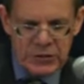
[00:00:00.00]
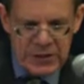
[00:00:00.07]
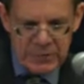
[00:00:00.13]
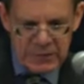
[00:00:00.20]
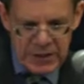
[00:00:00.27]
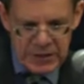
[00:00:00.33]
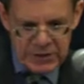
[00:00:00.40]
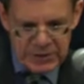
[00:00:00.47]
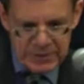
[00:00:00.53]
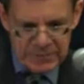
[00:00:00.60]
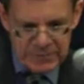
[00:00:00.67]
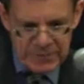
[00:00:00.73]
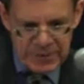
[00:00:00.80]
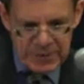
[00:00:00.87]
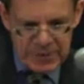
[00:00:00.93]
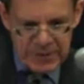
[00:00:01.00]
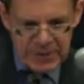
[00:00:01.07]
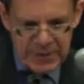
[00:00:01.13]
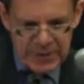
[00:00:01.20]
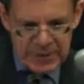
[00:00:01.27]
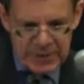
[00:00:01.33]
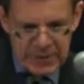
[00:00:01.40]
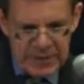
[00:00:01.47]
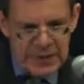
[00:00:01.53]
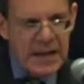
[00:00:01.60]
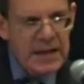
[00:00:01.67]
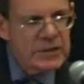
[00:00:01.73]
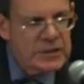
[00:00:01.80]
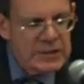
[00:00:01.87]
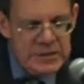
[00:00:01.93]
generation. Now, the
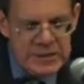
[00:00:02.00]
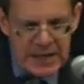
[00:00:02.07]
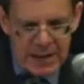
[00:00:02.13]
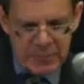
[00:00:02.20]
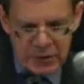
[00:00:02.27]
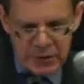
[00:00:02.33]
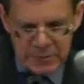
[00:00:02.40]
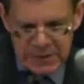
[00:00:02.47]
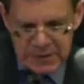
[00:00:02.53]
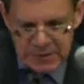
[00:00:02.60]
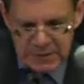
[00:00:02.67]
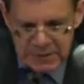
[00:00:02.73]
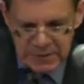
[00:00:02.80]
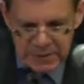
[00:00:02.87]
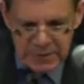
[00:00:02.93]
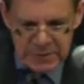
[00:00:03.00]
aging establishment